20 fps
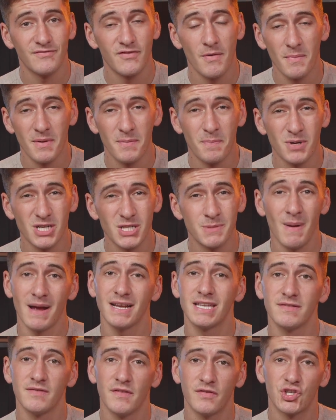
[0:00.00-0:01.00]
from the
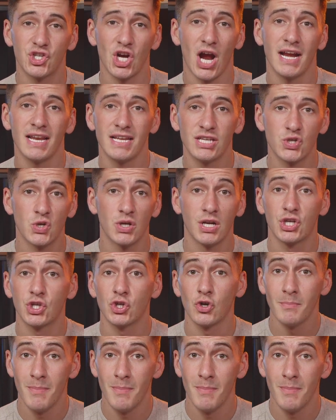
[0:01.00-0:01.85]
perspective of Chinese traditional